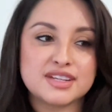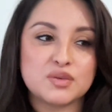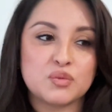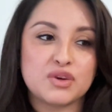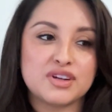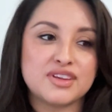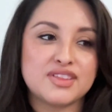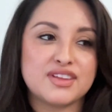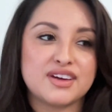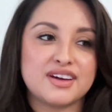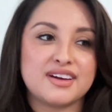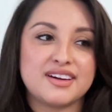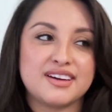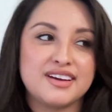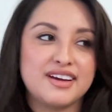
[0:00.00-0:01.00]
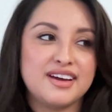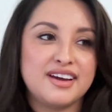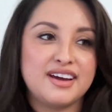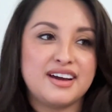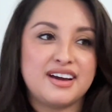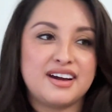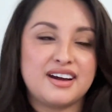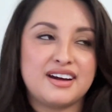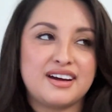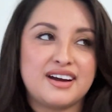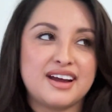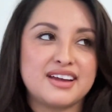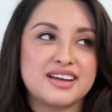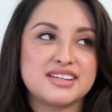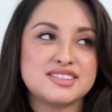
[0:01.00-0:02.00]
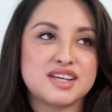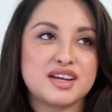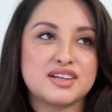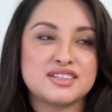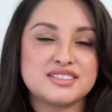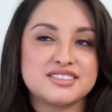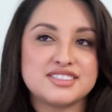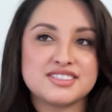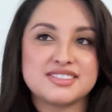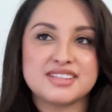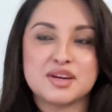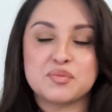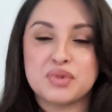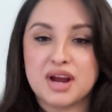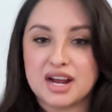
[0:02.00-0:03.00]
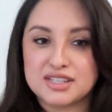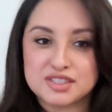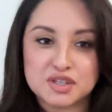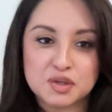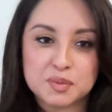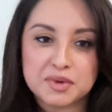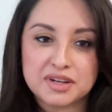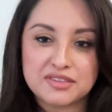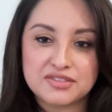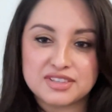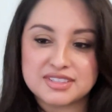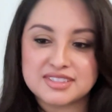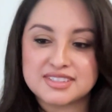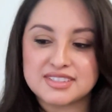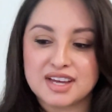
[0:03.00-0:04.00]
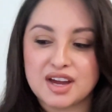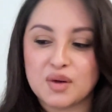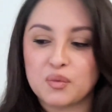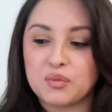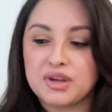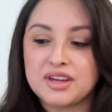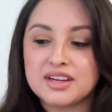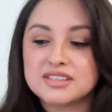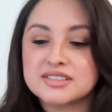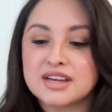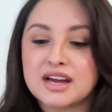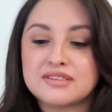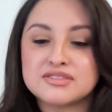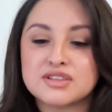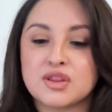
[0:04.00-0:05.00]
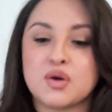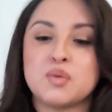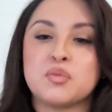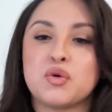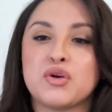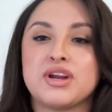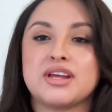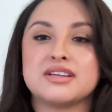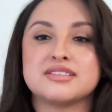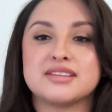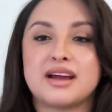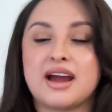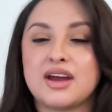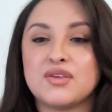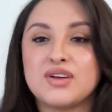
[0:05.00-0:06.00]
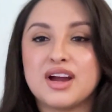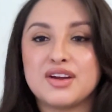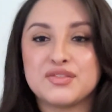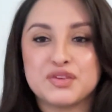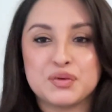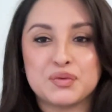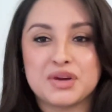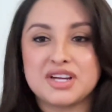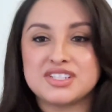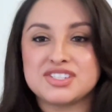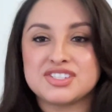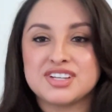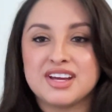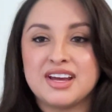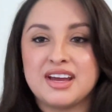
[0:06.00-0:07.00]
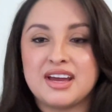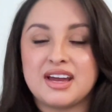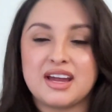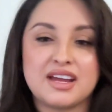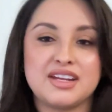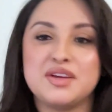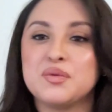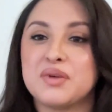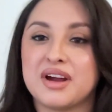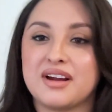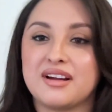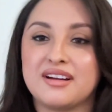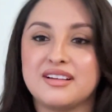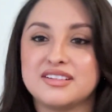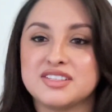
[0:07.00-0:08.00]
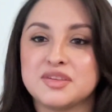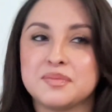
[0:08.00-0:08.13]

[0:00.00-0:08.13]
And one of the I guess I could just say practical benefits is that we get to have slow mornings. I don't have to rush anywhere.